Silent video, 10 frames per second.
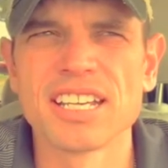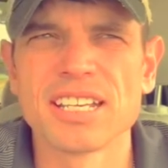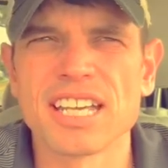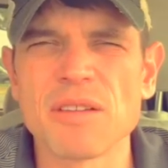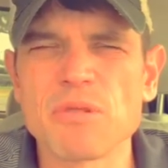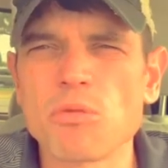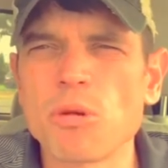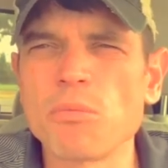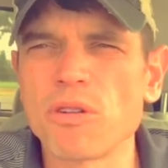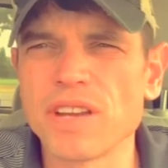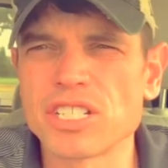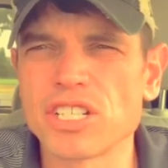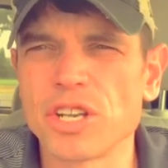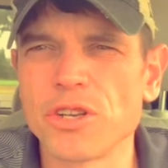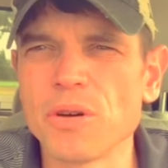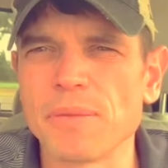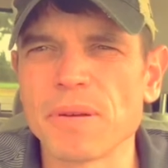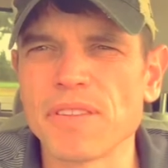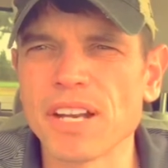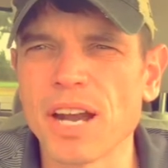gave me more motivation to do it.
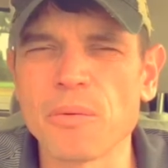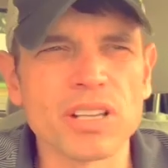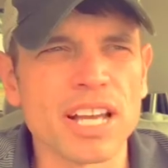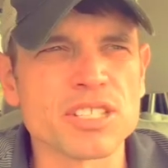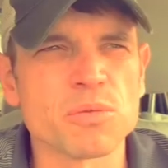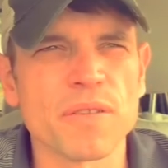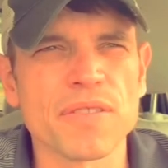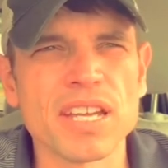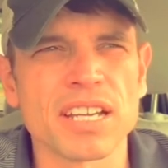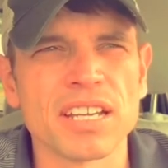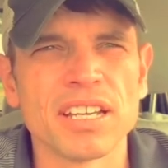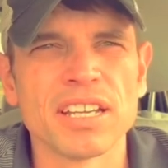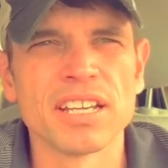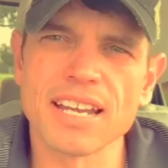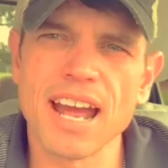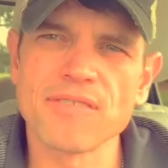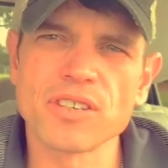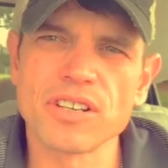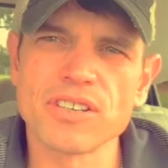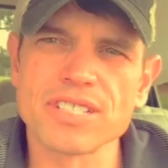But then I realized one thing, is that
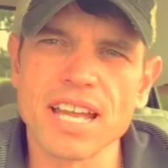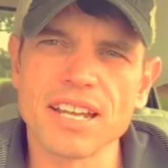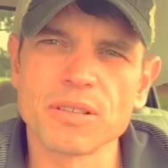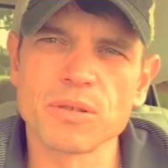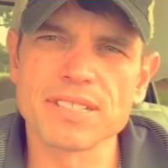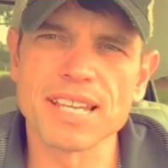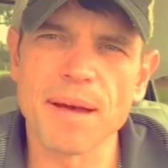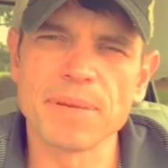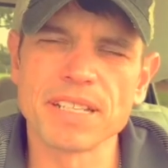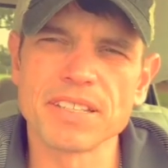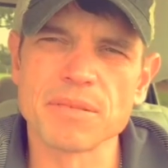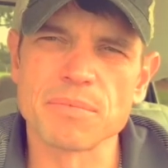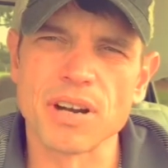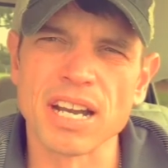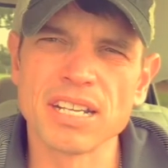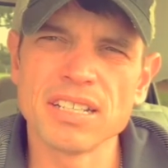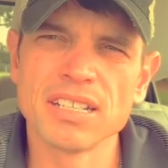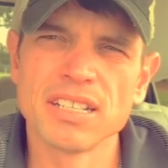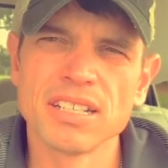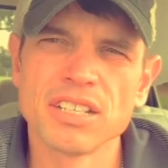after understanding what is happening in the brain
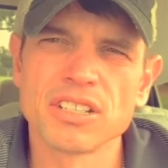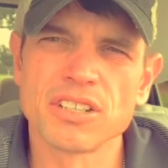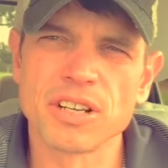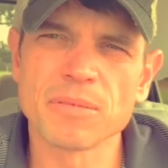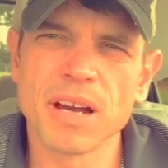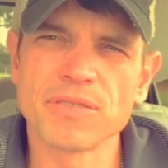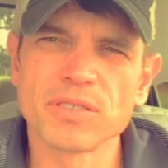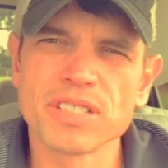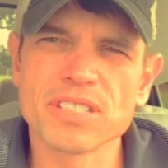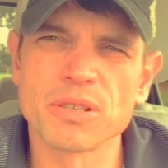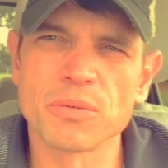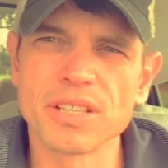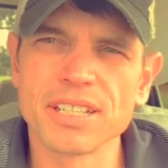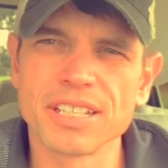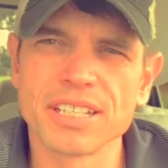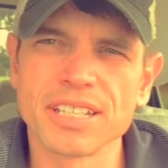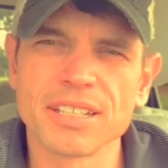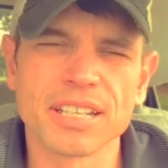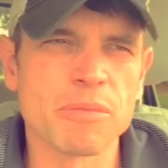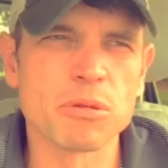during mindfulness, it really
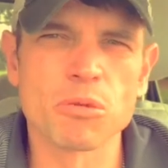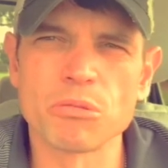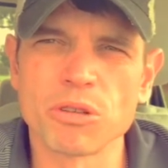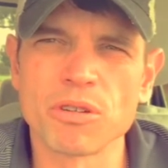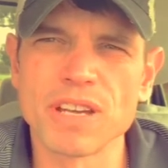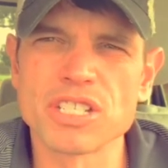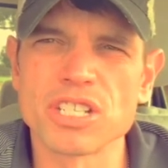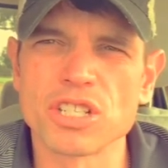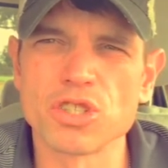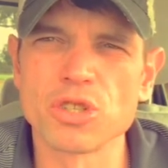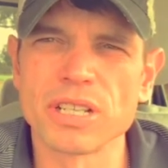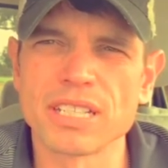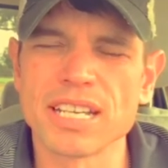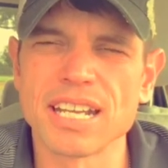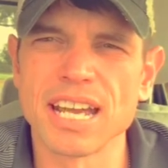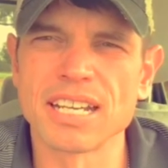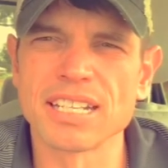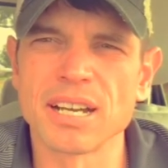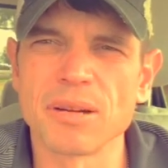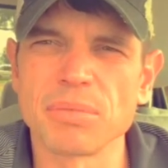gave me more motivation to do it and
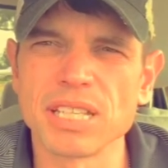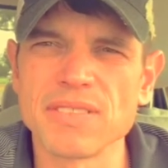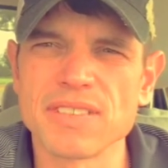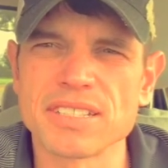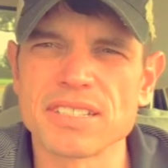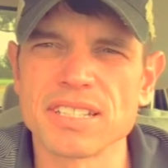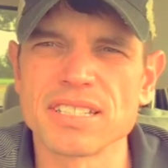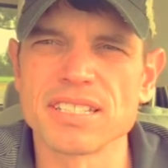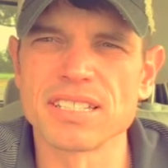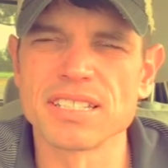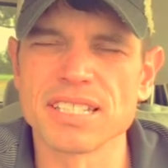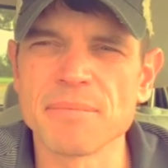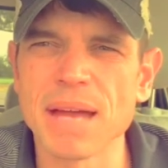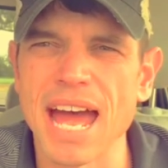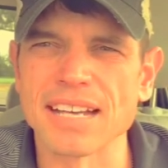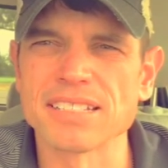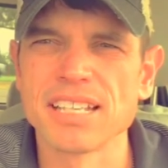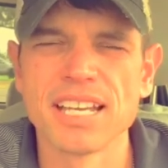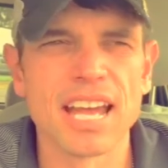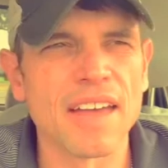believe in its impacts.
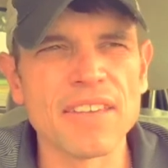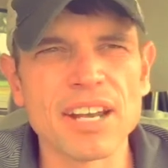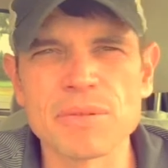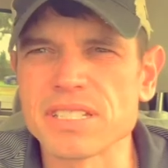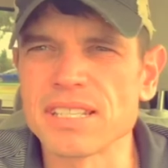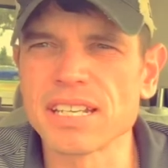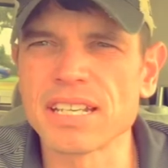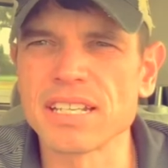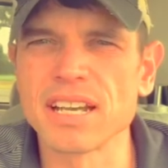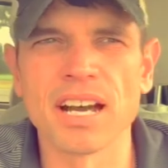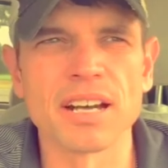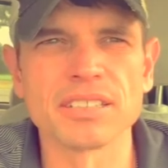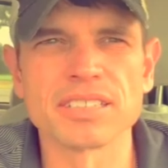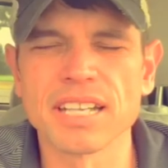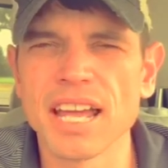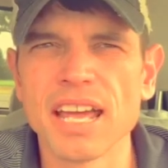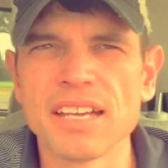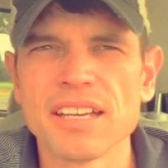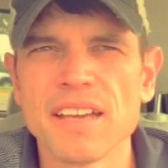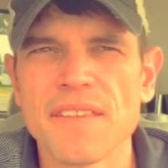And then I was thinking
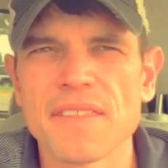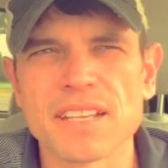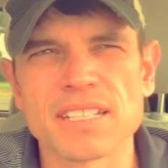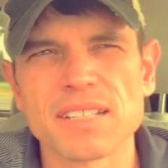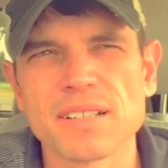today that